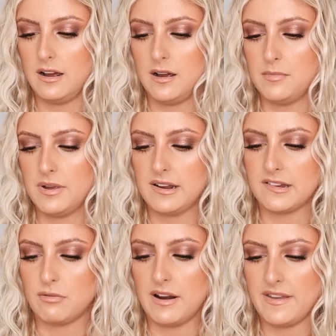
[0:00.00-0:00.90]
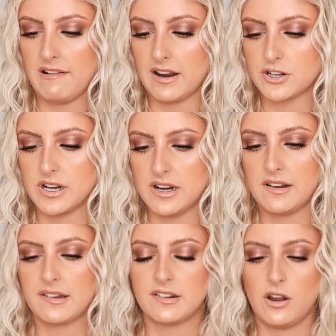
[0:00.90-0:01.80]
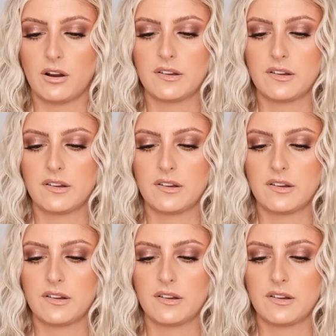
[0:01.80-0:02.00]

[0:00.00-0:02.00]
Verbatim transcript: Um, it's right there actually, and it's stuck.